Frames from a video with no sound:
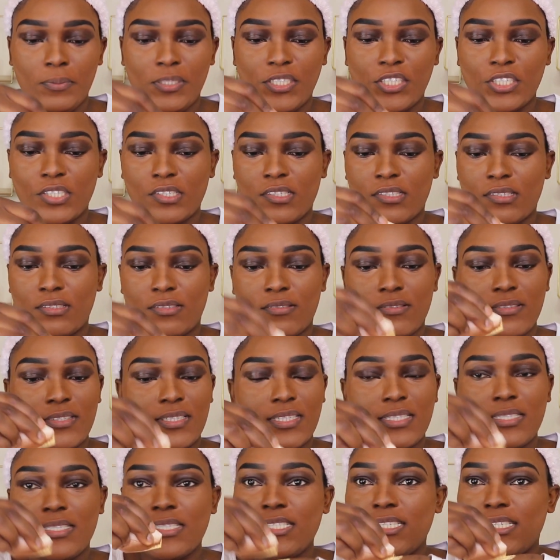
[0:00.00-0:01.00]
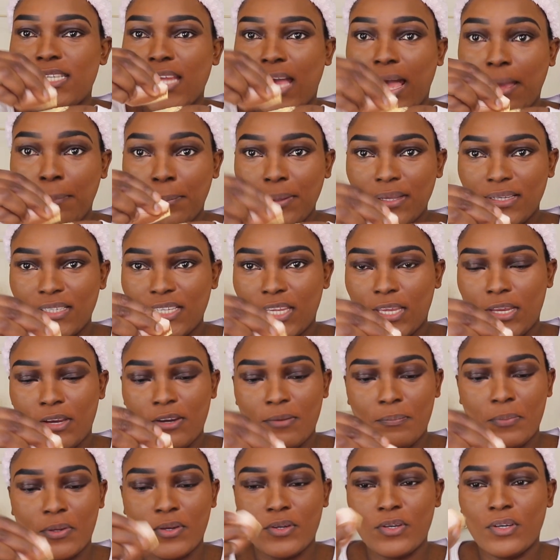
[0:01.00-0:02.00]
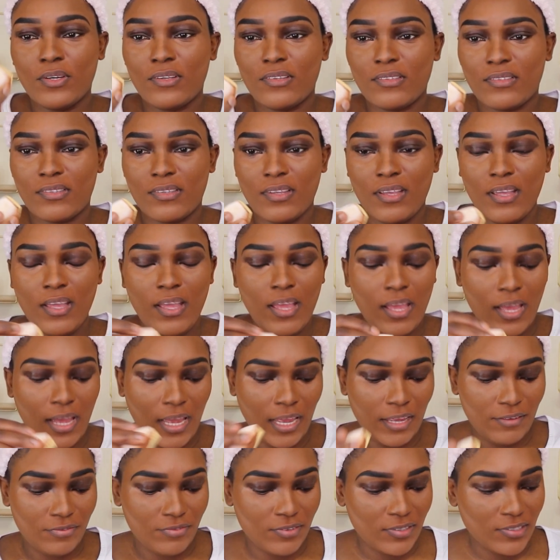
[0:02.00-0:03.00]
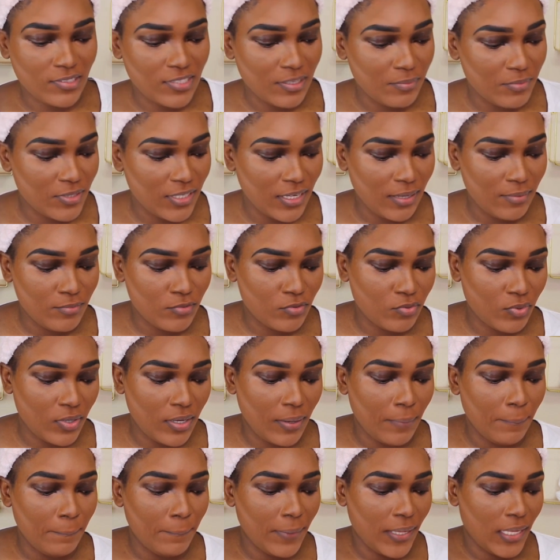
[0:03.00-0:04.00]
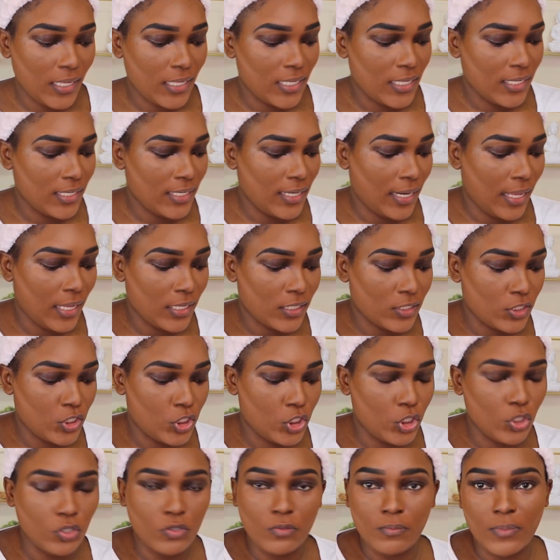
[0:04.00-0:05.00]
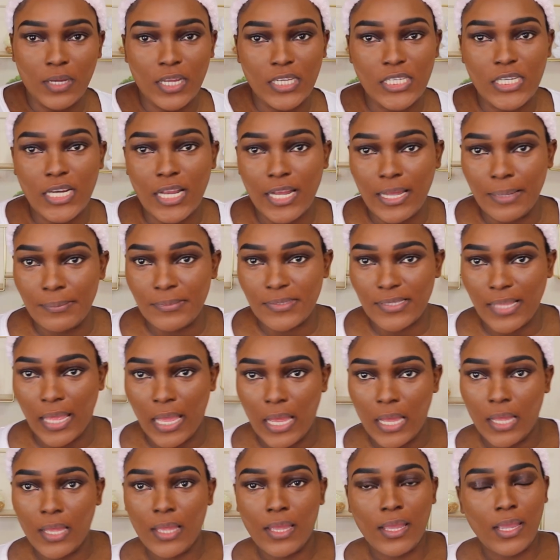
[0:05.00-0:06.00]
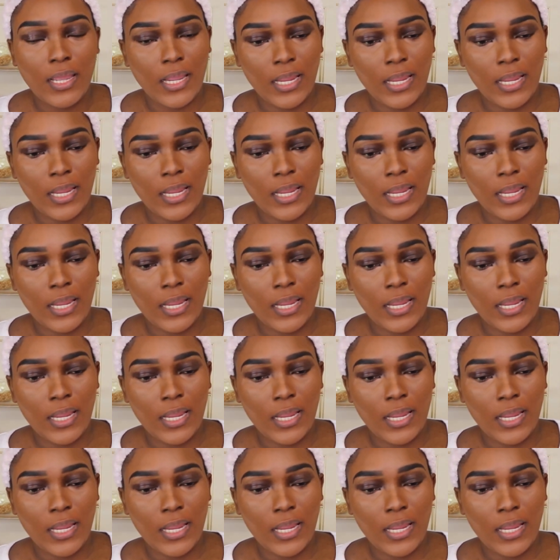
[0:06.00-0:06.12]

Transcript: just dab it here, because I feel sometimes when I'm baking, like too much comes out,